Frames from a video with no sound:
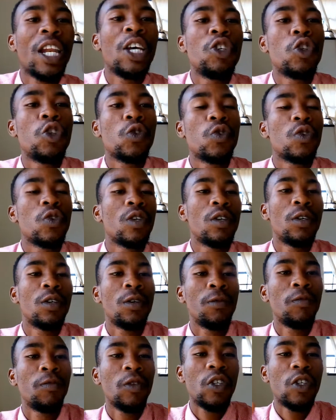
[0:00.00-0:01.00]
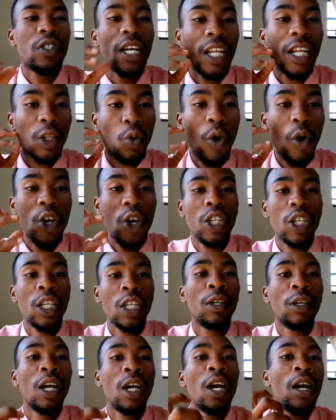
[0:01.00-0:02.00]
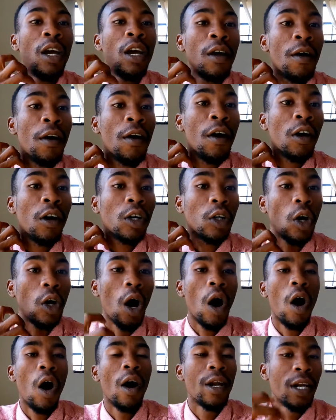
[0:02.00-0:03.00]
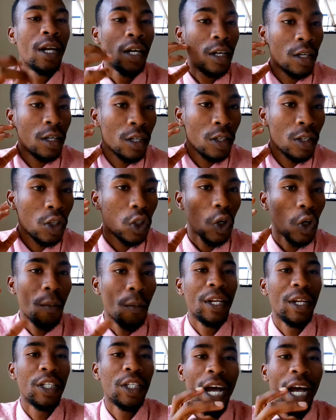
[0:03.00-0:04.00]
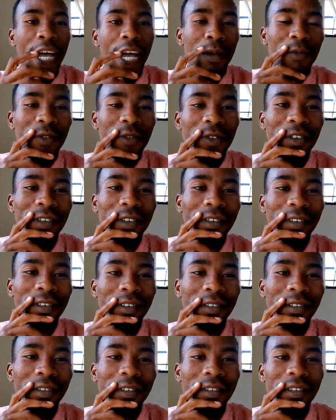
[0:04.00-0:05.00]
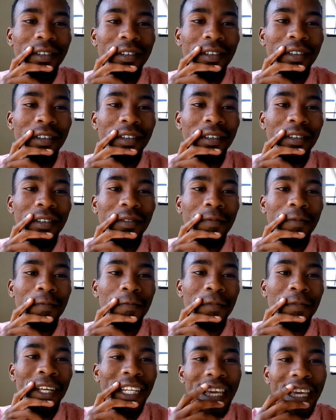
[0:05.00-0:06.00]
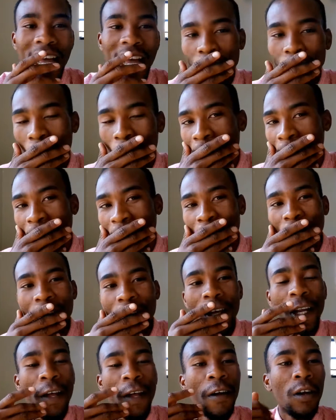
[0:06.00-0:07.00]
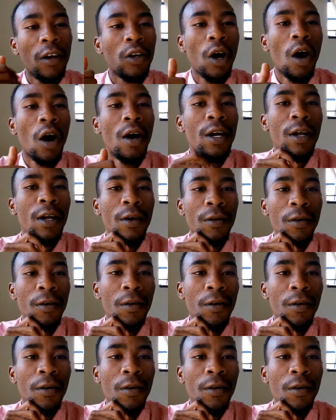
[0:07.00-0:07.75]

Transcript: challenges. He started questioning God so many times. And he asked God and said, God,